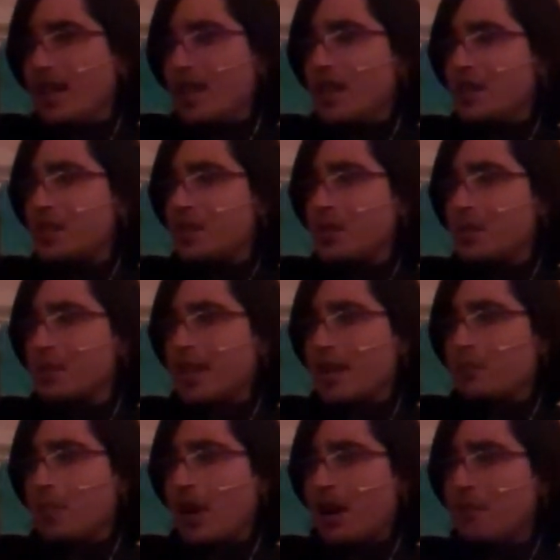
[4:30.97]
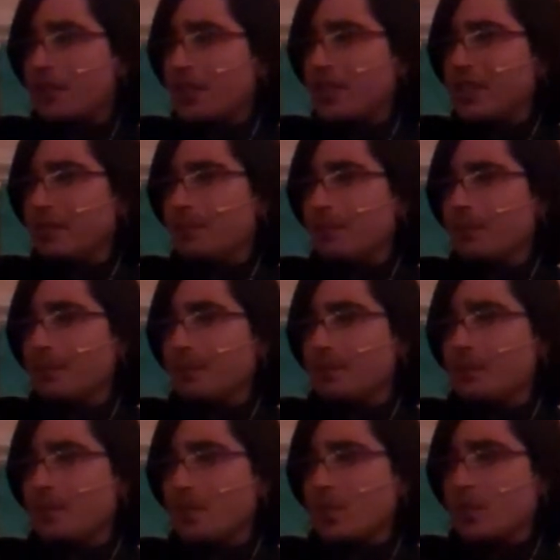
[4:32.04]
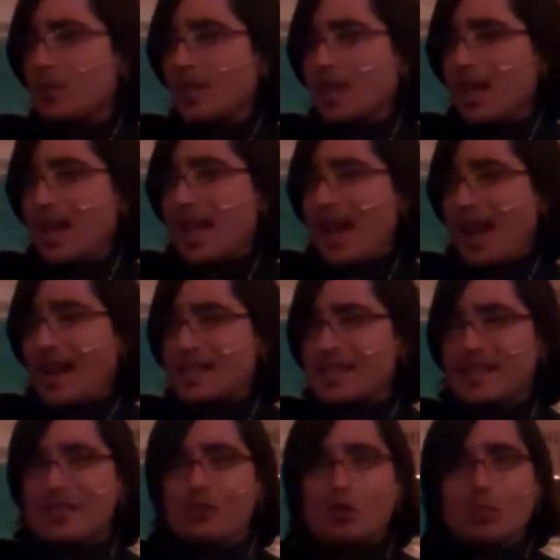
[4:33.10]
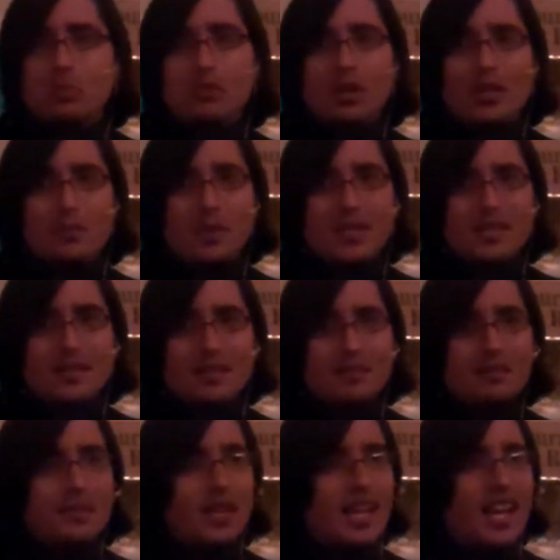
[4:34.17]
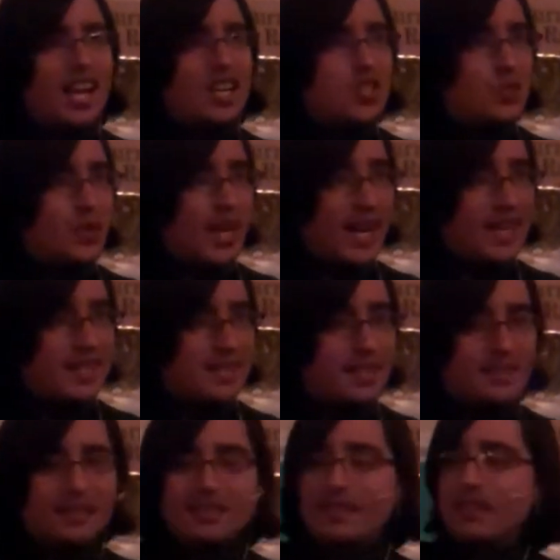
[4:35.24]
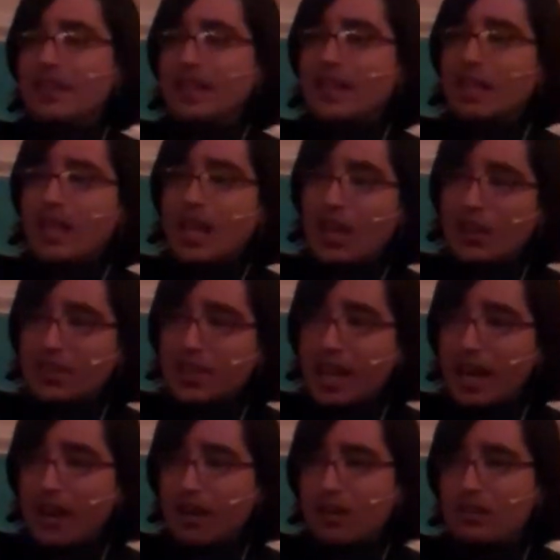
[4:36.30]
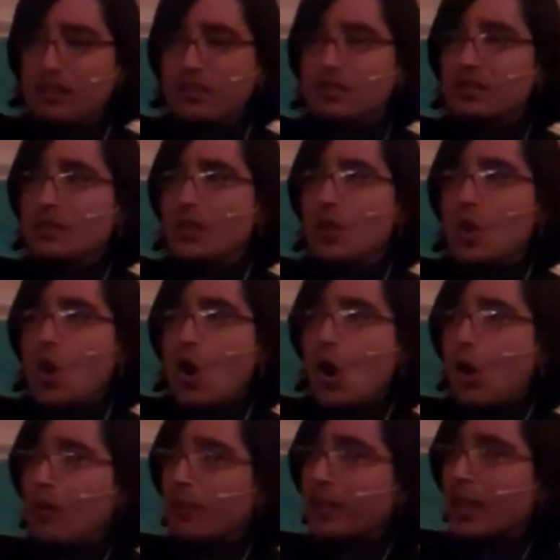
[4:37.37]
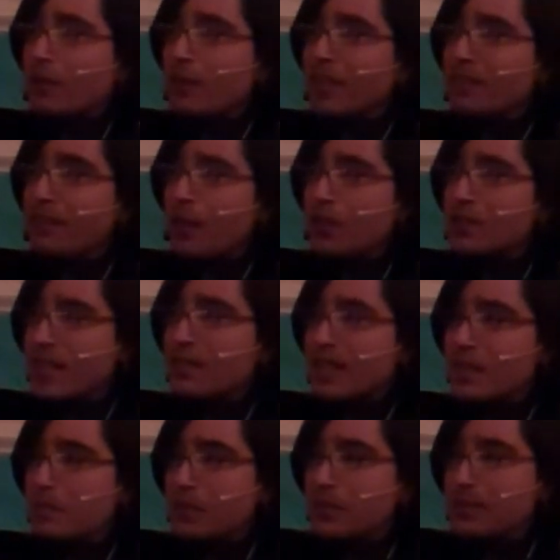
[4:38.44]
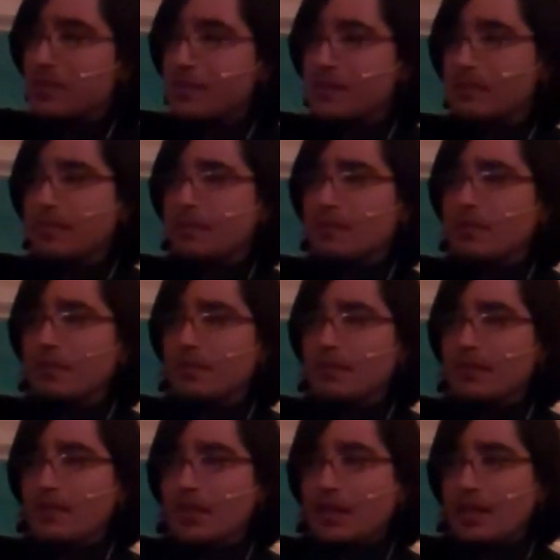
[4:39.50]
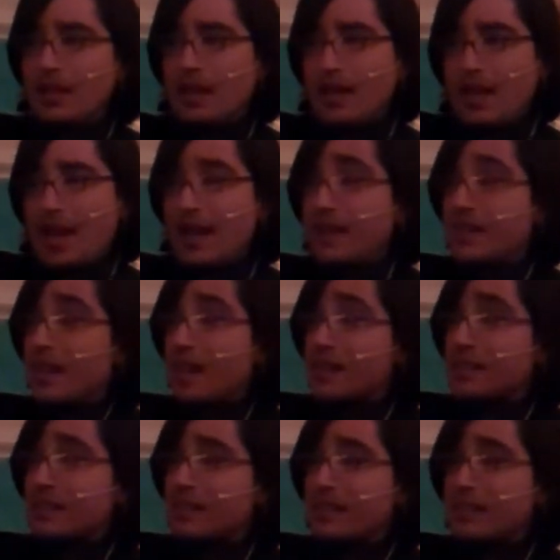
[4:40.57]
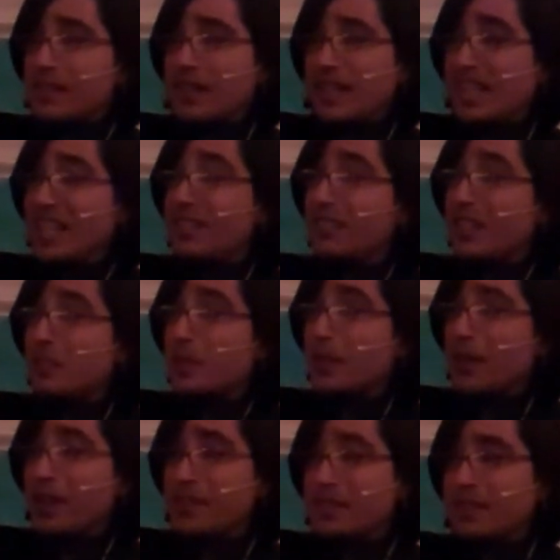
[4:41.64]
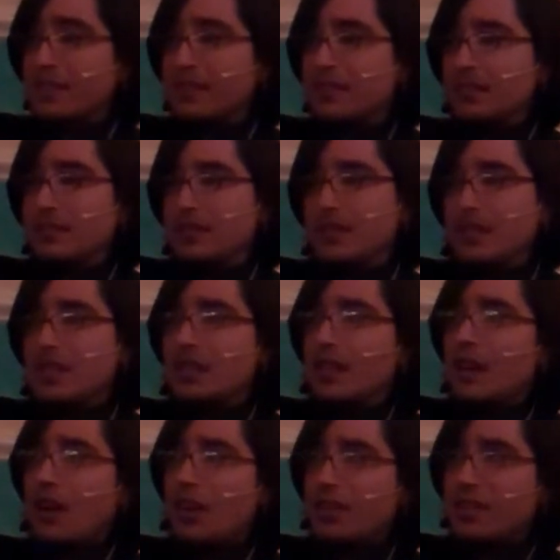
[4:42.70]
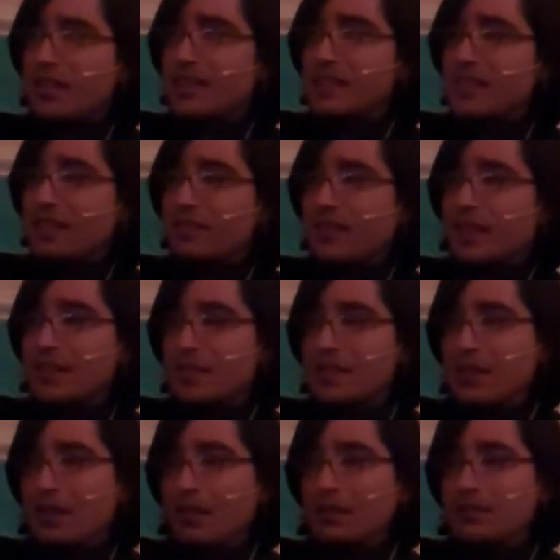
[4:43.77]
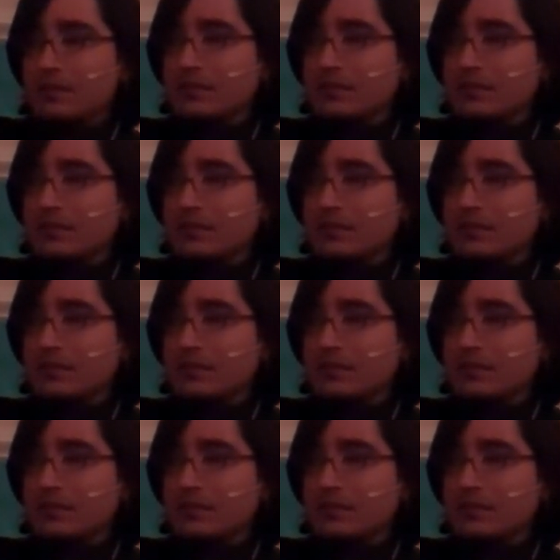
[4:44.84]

Issues like poverty, access to employment, education, healthcare, overcoming false labels, and yes, even immigration, are things that affect us all.